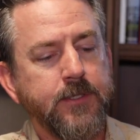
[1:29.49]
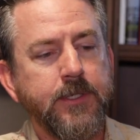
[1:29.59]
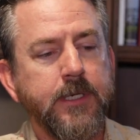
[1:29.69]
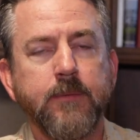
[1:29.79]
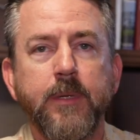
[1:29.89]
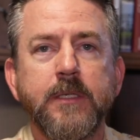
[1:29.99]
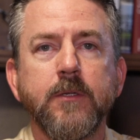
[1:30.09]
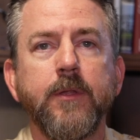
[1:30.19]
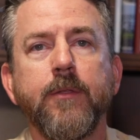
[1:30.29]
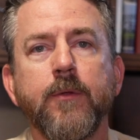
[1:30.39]
She can
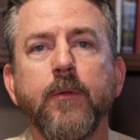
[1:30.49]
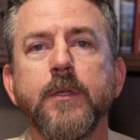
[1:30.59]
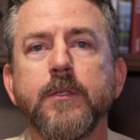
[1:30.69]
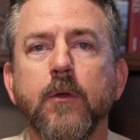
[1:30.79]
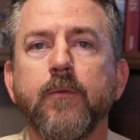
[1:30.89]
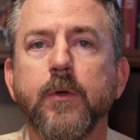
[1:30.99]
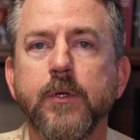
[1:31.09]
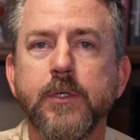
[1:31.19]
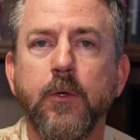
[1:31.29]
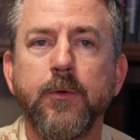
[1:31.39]
basically throw this over her
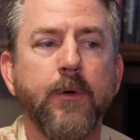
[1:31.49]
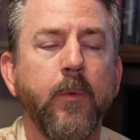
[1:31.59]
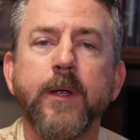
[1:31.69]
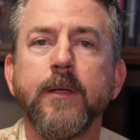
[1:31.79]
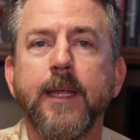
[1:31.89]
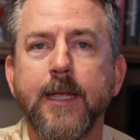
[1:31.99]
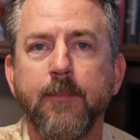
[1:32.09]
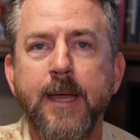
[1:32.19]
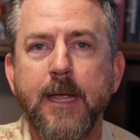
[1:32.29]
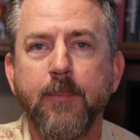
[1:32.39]
shoulder, wear it like a
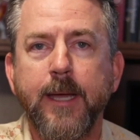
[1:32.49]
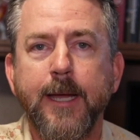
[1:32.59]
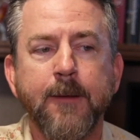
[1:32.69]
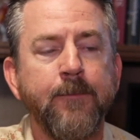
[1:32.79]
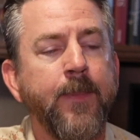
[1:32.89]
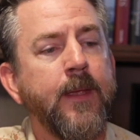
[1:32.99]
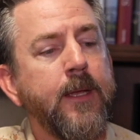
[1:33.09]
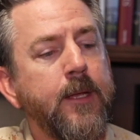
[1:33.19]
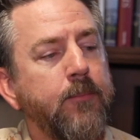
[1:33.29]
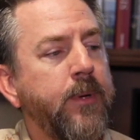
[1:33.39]
backpack.
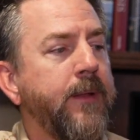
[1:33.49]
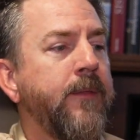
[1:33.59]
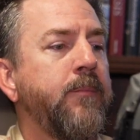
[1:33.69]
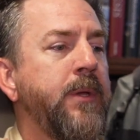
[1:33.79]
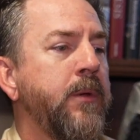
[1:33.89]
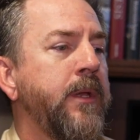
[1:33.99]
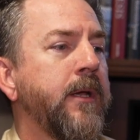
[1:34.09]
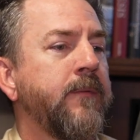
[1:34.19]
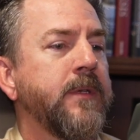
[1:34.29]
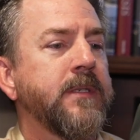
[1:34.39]
But the
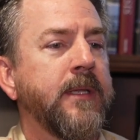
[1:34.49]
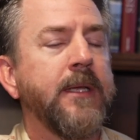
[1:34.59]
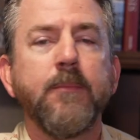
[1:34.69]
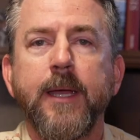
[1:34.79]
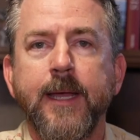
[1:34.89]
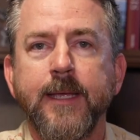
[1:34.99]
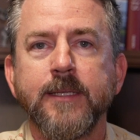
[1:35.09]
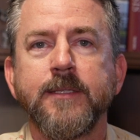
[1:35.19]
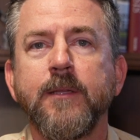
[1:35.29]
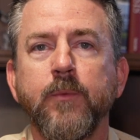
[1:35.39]
beauty of a sling bag
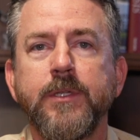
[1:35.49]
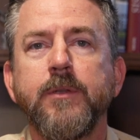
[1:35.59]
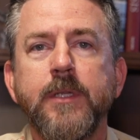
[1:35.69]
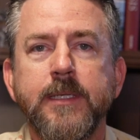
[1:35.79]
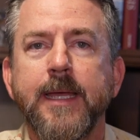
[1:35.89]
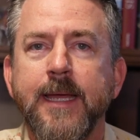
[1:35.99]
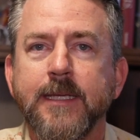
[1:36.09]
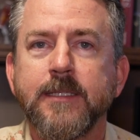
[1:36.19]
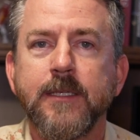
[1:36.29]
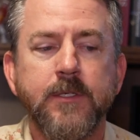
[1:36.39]
is then when you need to
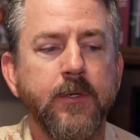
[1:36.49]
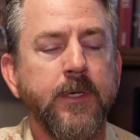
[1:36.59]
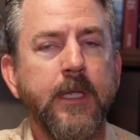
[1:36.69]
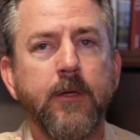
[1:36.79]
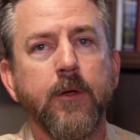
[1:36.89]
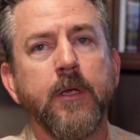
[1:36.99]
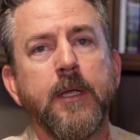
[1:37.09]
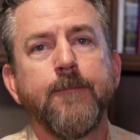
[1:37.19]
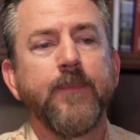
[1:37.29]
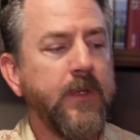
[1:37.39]
access your gear,
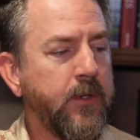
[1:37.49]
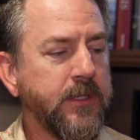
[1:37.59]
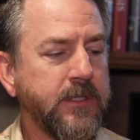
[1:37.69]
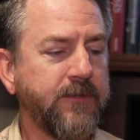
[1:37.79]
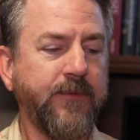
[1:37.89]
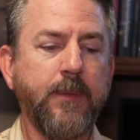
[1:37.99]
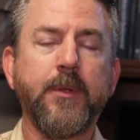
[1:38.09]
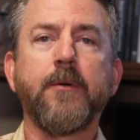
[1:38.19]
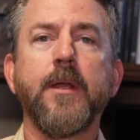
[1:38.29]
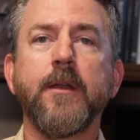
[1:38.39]
you can just flip
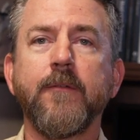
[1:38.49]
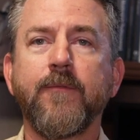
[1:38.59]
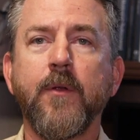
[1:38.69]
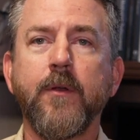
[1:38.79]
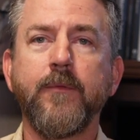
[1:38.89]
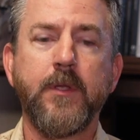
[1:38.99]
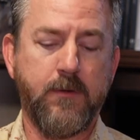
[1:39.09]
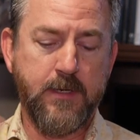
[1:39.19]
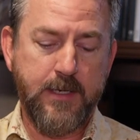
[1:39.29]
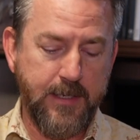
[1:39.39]
it around in front of
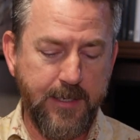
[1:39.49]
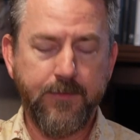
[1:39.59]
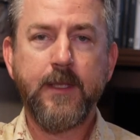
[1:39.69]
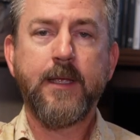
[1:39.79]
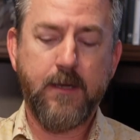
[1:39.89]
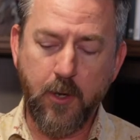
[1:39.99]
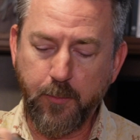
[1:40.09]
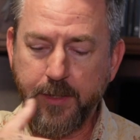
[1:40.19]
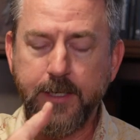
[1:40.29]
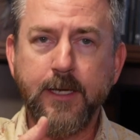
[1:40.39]
you and then
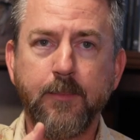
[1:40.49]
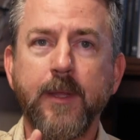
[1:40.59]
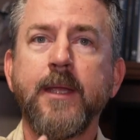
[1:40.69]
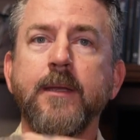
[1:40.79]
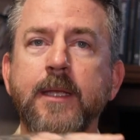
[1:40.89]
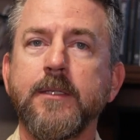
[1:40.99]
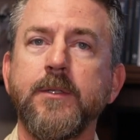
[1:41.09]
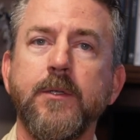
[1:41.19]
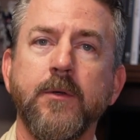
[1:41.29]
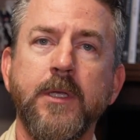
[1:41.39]
open it up and get
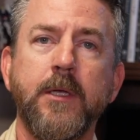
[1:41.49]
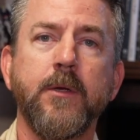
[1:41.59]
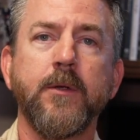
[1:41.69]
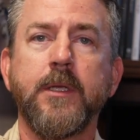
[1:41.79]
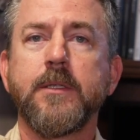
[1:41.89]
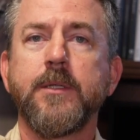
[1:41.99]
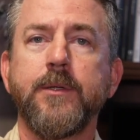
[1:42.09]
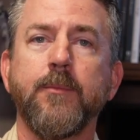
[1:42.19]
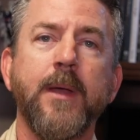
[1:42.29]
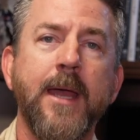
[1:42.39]
to your gear, get to
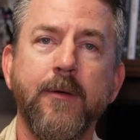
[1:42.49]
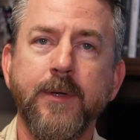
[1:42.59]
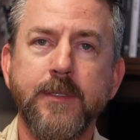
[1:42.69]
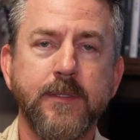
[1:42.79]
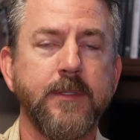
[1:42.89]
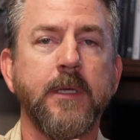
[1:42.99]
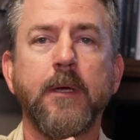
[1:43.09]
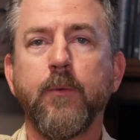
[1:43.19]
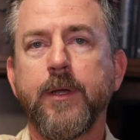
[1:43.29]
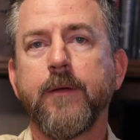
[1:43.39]
your batteries,
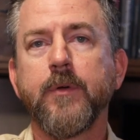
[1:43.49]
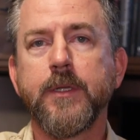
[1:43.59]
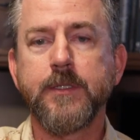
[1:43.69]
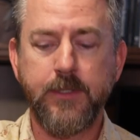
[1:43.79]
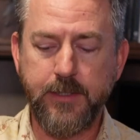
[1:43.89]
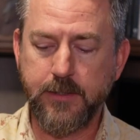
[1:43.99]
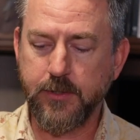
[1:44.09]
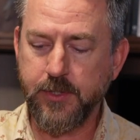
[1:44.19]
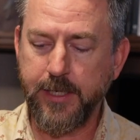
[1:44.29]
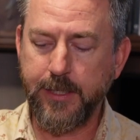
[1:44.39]
whatever it is you need
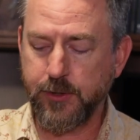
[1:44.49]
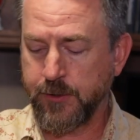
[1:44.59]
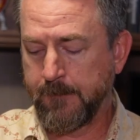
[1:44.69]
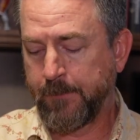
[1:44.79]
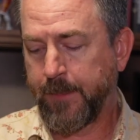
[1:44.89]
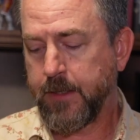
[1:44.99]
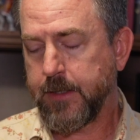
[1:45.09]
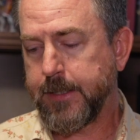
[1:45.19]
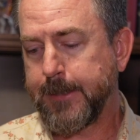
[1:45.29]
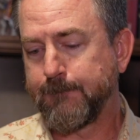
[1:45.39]
to change.
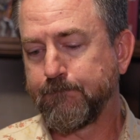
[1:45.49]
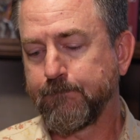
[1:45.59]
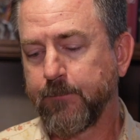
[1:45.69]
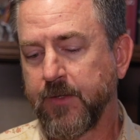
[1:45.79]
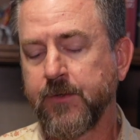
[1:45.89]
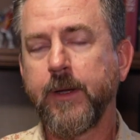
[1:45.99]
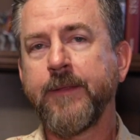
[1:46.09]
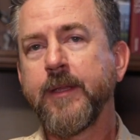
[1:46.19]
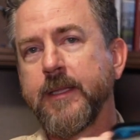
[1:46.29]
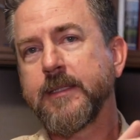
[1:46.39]
So
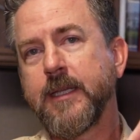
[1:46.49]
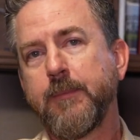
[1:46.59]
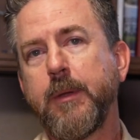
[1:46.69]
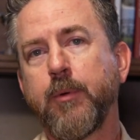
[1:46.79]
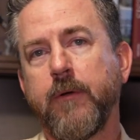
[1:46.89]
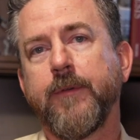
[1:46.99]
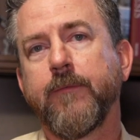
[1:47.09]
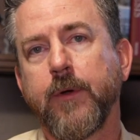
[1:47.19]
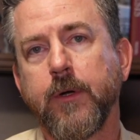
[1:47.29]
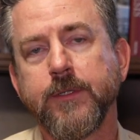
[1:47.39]
I think that's going to be
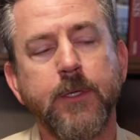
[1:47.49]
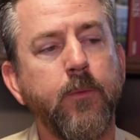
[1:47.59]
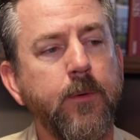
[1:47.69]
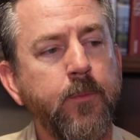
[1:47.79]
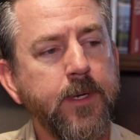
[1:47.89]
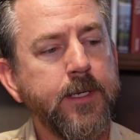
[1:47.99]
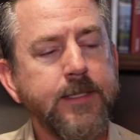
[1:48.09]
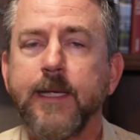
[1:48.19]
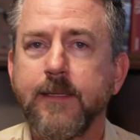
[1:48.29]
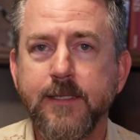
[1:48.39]
perfect for her. So we're going
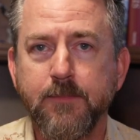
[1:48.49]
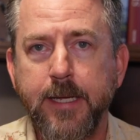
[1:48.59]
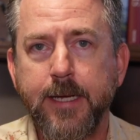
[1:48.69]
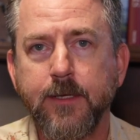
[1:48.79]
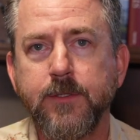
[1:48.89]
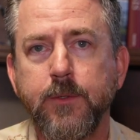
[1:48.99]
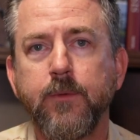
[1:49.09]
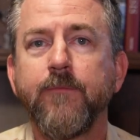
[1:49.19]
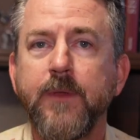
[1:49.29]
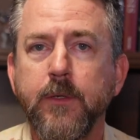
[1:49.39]
to take this bag to
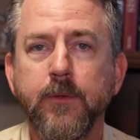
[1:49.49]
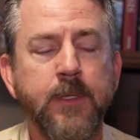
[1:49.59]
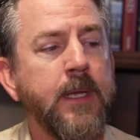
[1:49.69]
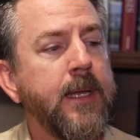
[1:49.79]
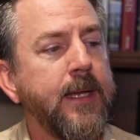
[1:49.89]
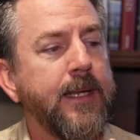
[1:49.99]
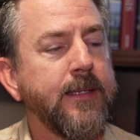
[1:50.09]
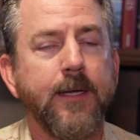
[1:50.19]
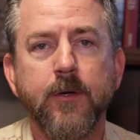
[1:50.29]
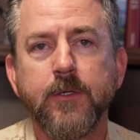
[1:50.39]
the field
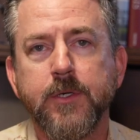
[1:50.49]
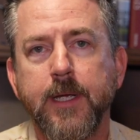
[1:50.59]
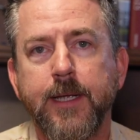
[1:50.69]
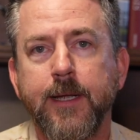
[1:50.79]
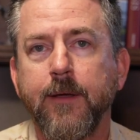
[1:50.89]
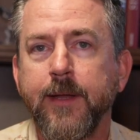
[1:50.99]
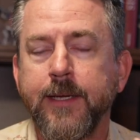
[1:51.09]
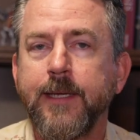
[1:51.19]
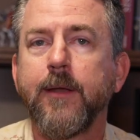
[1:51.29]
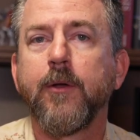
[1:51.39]
and let her try it out
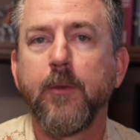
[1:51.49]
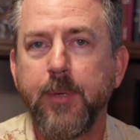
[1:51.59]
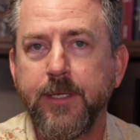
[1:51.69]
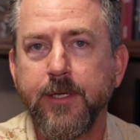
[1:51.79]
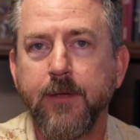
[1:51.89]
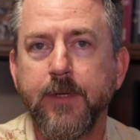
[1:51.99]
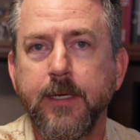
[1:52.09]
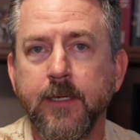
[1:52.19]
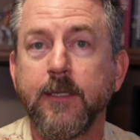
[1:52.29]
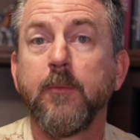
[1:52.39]
and get her opinion of
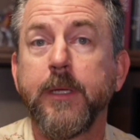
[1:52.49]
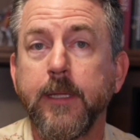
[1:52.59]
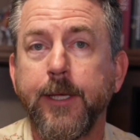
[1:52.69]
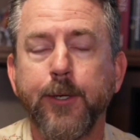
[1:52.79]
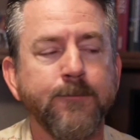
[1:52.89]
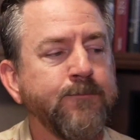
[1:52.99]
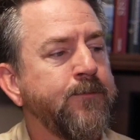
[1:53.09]
it a little bit later.